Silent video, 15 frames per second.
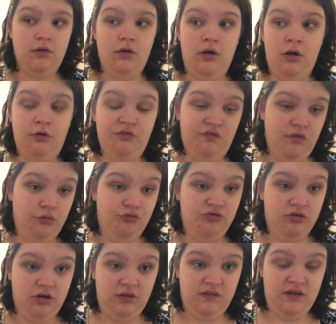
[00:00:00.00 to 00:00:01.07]
also
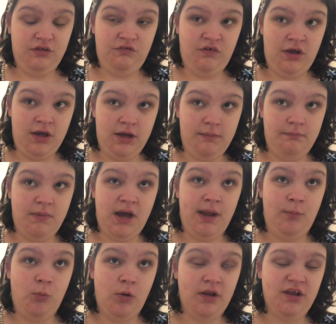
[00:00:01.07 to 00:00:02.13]
during that time,
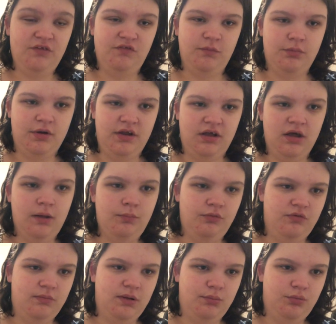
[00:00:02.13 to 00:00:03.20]
I wanted to break up
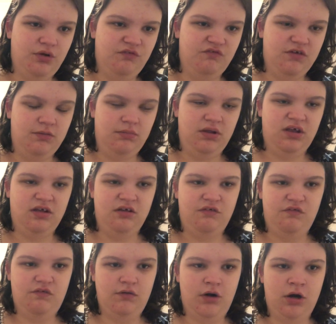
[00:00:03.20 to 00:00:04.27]
with my boyfriend because